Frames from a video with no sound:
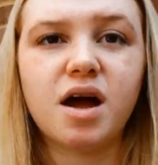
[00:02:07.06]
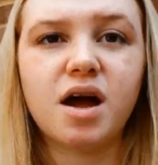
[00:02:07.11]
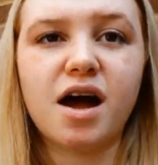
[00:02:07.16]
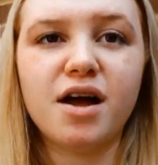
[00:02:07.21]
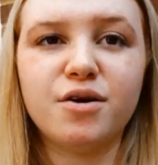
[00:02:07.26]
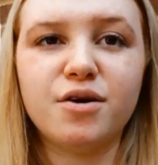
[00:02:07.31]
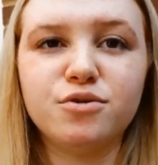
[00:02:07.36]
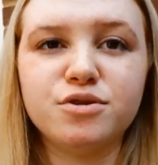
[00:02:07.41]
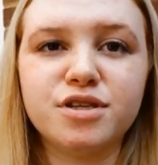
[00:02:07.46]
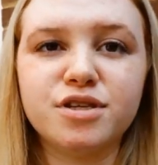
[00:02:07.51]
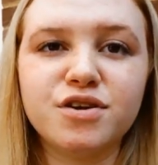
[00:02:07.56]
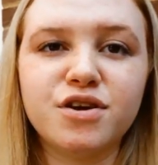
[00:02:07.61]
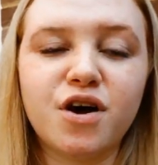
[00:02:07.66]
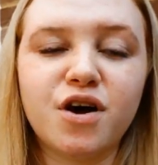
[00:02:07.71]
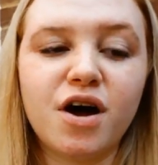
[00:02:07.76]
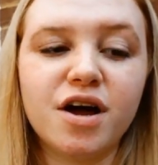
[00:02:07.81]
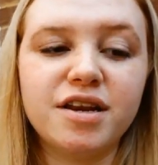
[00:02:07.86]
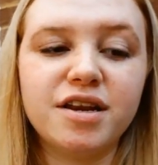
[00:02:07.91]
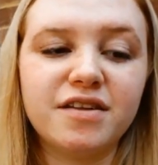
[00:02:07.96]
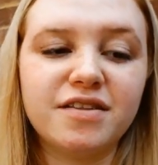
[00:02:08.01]
I also
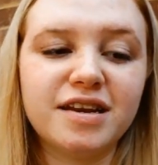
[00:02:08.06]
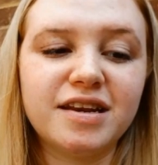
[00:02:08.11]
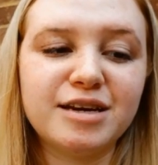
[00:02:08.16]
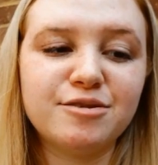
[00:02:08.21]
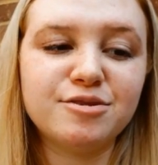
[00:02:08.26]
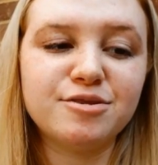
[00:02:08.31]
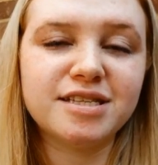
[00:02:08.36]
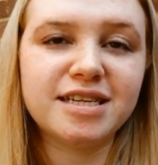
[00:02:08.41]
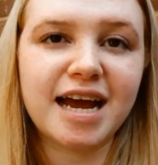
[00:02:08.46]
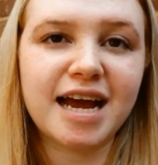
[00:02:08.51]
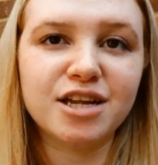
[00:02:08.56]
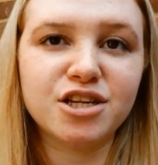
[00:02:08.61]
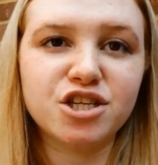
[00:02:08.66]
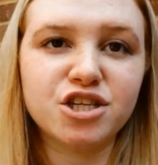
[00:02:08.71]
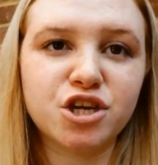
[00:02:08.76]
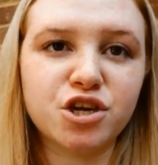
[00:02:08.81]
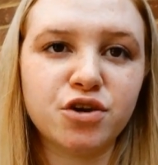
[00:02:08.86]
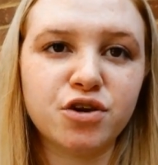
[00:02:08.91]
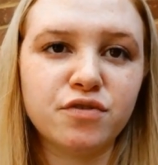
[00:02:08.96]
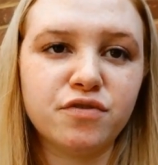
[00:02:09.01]
got another little
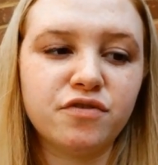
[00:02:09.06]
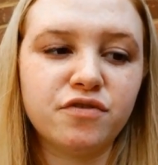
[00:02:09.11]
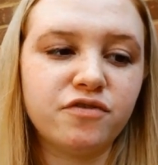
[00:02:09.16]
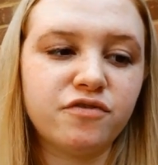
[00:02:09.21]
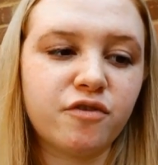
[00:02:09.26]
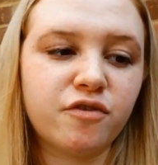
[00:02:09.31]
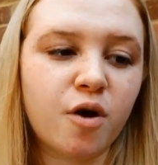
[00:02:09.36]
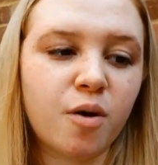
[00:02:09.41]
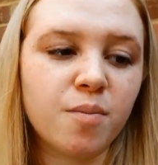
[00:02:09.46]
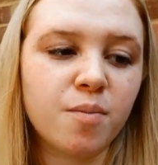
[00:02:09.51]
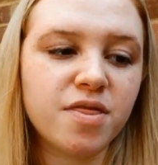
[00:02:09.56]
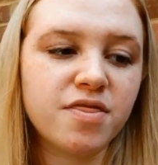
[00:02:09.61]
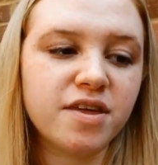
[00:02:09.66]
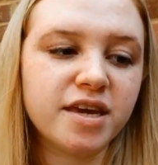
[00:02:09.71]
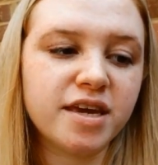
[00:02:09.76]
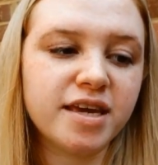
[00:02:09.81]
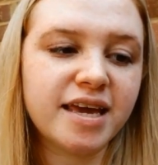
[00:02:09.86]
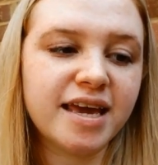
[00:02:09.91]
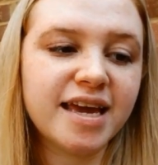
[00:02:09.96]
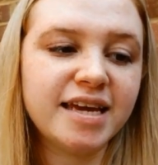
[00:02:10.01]
statue from
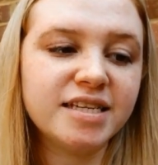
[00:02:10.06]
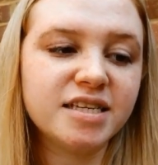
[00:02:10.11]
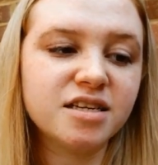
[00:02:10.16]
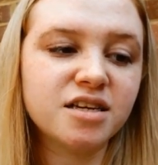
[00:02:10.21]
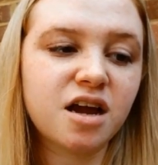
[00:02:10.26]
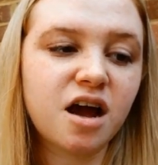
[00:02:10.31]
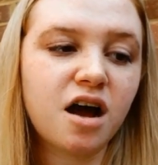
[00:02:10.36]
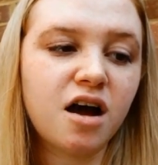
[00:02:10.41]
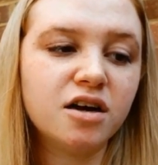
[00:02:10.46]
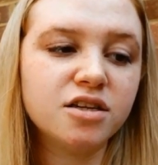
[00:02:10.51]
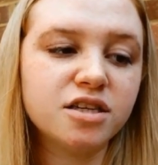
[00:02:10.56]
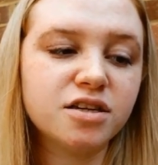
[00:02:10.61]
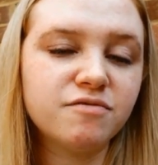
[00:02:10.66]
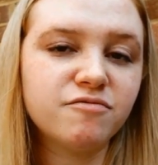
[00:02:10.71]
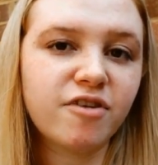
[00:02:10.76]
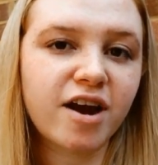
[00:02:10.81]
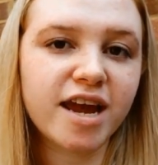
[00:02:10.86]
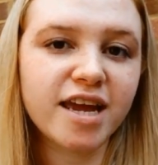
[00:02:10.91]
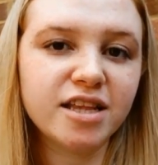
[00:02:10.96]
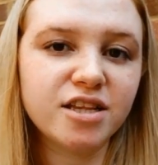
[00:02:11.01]
the Hidden
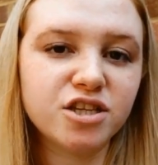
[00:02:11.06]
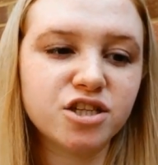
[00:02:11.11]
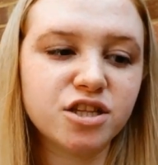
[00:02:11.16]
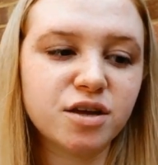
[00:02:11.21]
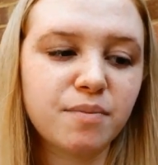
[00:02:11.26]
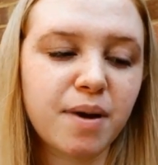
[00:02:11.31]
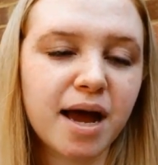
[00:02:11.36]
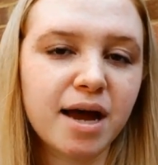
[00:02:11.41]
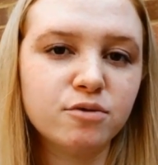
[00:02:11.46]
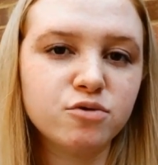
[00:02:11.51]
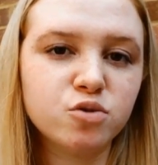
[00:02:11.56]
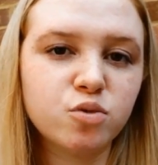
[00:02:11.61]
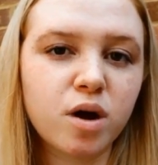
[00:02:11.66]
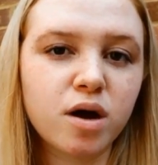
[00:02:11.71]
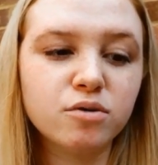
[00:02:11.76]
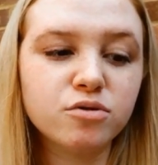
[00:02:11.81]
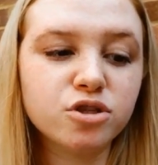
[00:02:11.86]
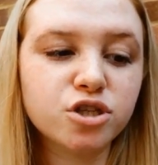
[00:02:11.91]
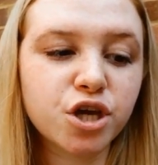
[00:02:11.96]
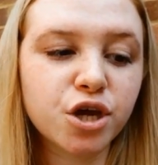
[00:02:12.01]
Garden range that
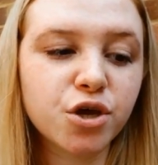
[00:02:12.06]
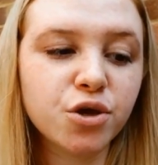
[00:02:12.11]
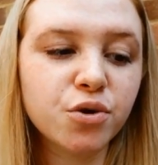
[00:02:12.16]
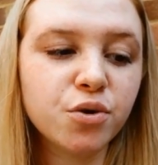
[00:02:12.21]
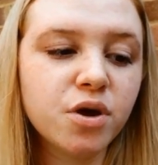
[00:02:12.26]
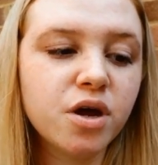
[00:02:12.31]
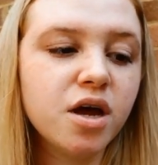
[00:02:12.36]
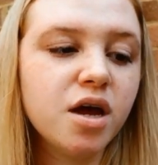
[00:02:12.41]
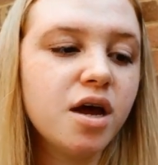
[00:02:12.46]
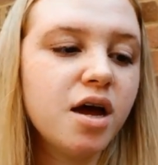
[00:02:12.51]
Poundworld do.